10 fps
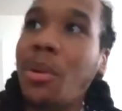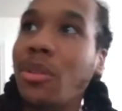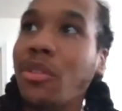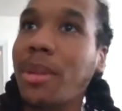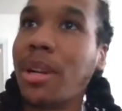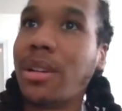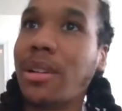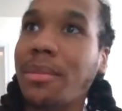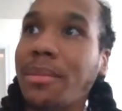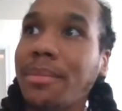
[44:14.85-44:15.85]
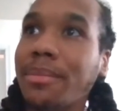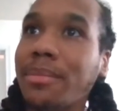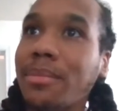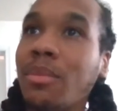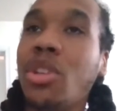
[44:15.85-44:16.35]
over my
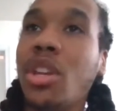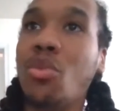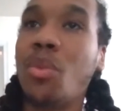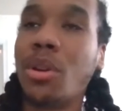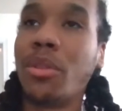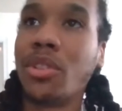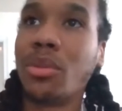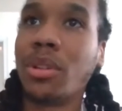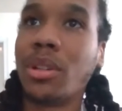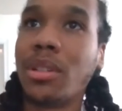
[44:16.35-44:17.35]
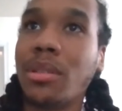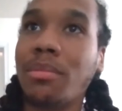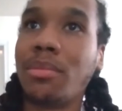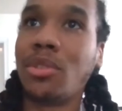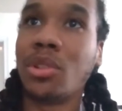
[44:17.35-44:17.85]
but yeah, you went over your
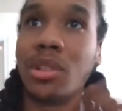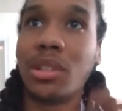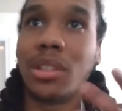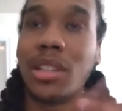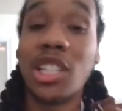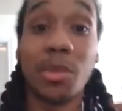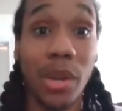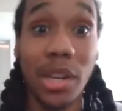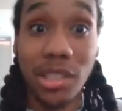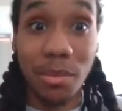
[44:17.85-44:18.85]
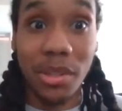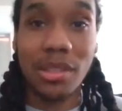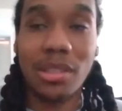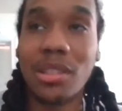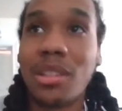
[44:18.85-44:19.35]
inspiration
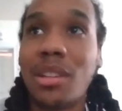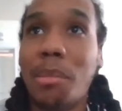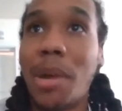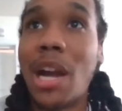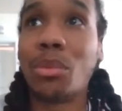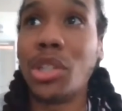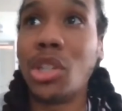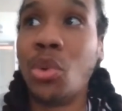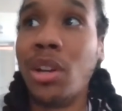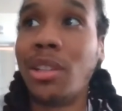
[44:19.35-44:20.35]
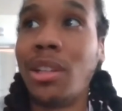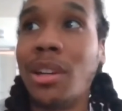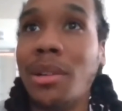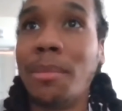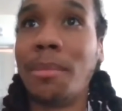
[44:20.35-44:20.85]
piece. Mine really quickly.
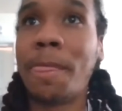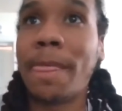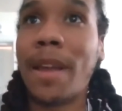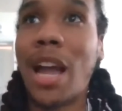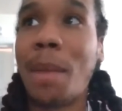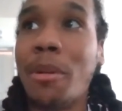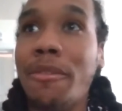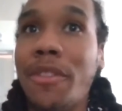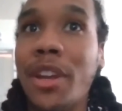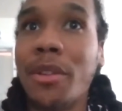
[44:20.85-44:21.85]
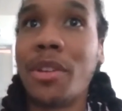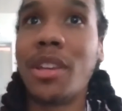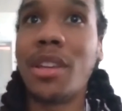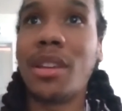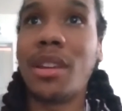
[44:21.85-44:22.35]
I'm a
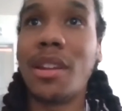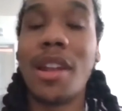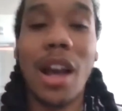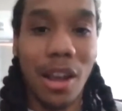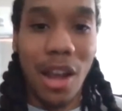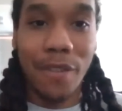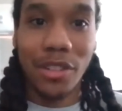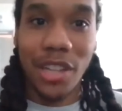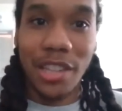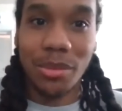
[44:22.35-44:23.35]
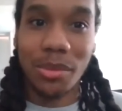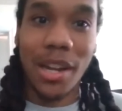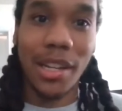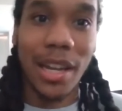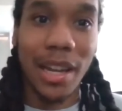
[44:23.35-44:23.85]
very non-confrontational
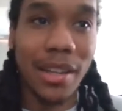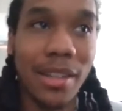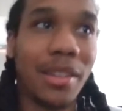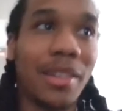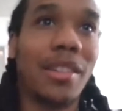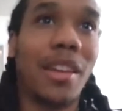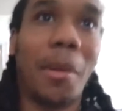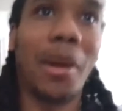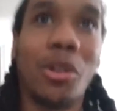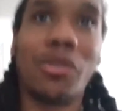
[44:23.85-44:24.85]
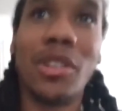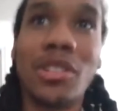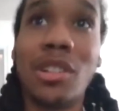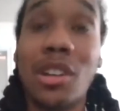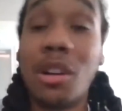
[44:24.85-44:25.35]
kind of guy, and my girlfriend's
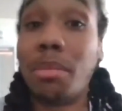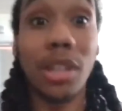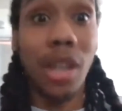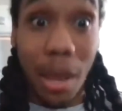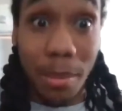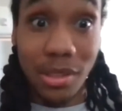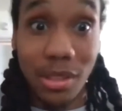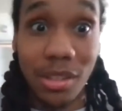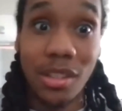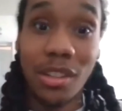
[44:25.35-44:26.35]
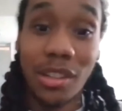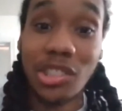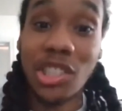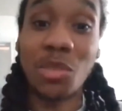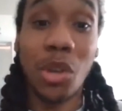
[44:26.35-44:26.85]
the complete opposite. Like,
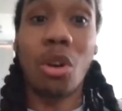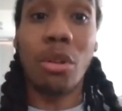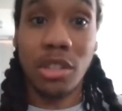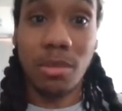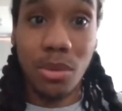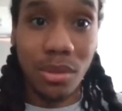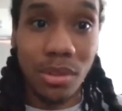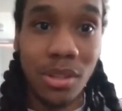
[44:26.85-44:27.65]
she's with all the smoke.